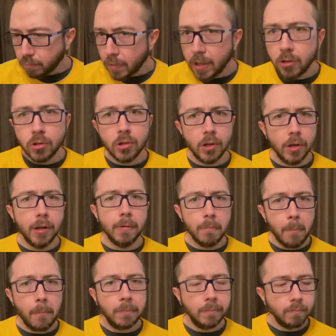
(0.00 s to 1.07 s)
it's
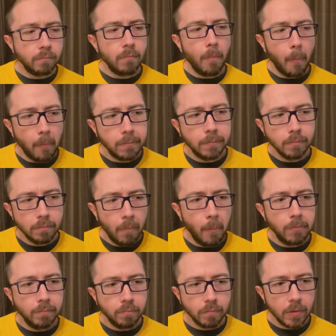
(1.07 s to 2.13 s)
good.
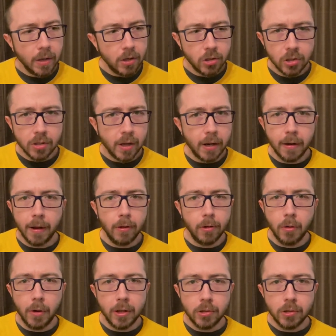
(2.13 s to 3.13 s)
It's just, I, I don't know why